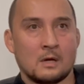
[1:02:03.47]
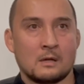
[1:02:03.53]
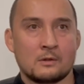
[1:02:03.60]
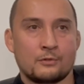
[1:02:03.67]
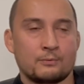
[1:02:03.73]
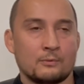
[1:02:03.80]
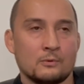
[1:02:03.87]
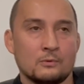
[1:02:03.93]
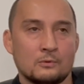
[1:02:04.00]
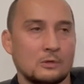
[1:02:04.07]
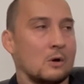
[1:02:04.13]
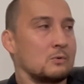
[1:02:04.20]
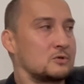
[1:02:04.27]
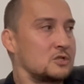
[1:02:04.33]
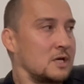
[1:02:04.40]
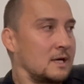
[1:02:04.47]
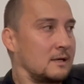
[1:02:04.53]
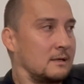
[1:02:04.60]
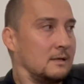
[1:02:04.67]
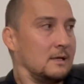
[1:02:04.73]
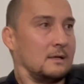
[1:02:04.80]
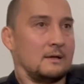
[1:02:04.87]
through
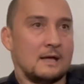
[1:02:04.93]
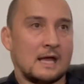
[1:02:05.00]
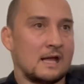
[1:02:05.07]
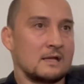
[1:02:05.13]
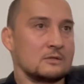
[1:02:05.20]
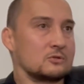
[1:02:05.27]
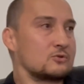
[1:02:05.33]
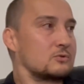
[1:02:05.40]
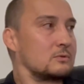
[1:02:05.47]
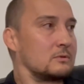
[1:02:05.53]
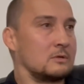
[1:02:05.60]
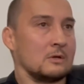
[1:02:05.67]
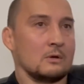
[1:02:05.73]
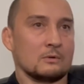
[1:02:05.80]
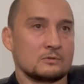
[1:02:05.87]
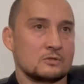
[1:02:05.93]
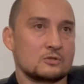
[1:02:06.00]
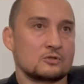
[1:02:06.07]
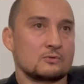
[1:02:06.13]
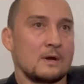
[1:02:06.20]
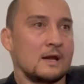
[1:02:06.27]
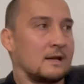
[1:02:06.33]
coaching and, you know,
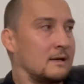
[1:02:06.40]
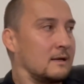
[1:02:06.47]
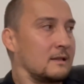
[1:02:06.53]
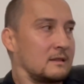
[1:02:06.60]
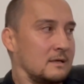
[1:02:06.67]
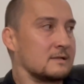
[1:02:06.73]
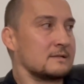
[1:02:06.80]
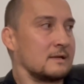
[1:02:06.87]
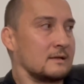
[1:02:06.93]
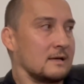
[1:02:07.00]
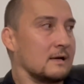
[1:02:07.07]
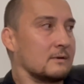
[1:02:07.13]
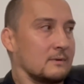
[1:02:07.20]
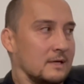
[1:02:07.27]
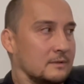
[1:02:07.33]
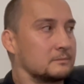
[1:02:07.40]
just training and things like that, right?